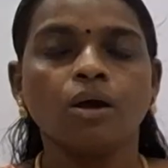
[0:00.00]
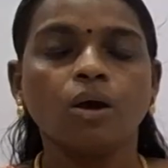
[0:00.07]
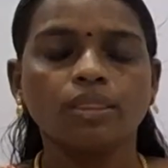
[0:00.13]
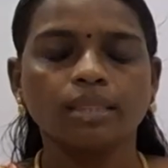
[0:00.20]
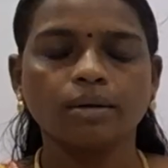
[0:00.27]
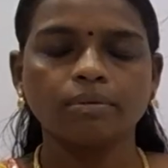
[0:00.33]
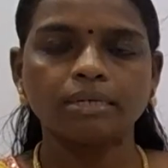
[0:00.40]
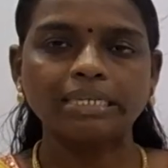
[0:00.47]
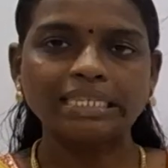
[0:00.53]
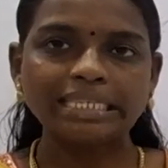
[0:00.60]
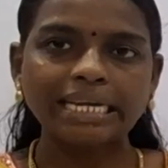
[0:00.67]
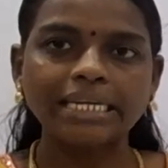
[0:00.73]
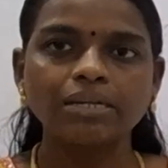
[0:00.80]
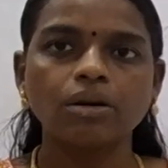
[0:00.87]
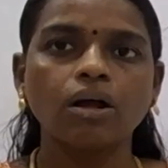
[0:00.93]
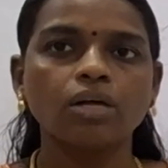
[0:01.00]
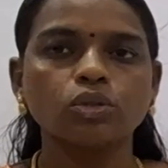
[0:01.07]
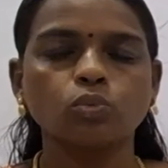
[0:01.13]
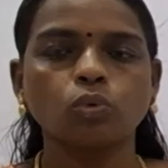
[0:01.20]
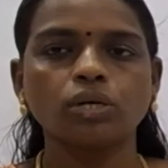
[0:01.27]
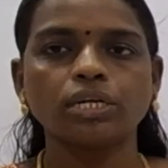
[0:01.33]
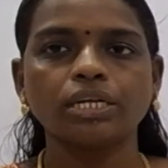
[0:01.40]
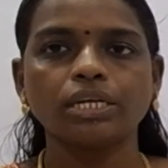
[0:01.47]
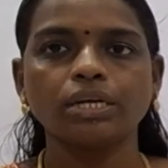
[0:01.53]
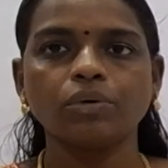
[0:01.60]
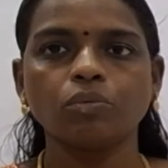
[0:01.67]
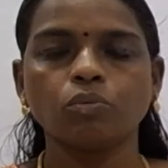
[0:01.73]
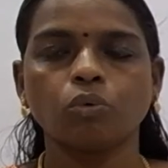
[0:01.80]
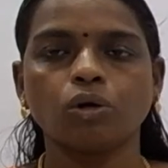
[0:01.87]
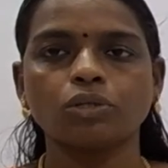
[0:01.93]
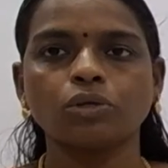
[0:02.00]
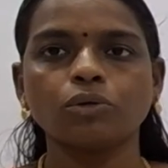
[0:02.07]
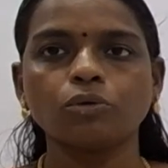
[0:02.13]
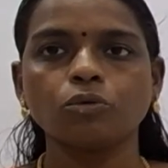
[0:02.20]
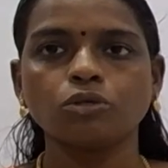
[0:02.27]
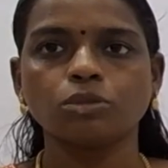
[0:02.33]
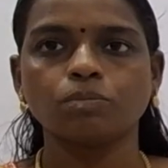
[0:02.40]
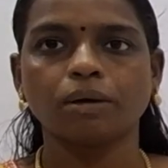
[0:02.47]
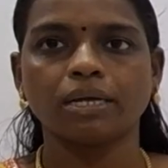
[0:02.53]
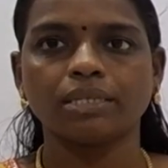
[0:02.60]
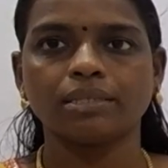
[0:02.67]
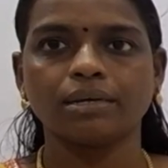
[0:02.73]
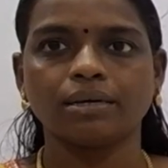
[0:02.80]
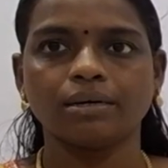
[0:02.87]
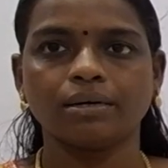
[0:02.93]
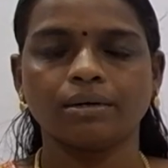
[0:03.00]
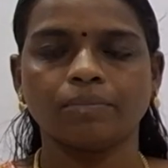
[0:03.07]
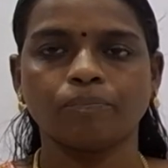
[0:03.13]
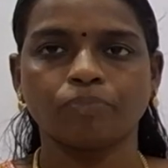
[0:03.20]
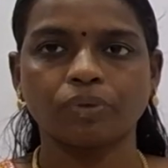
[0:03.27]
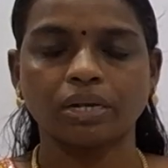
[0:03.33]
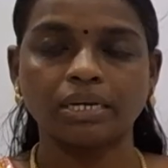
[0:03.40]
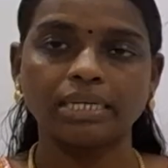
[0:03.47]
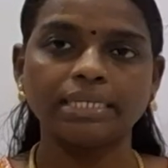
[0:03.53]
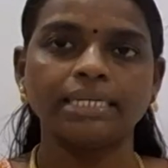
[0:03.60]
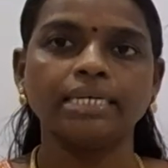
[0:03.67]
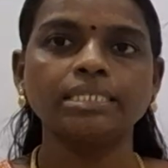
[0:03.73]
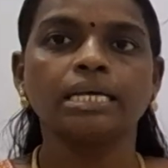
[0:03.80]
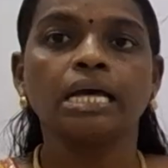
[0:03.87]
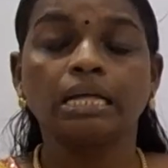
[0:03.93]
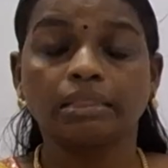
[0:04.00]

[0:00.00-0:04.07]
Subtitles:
The Indian cloth only want to use by the leaders.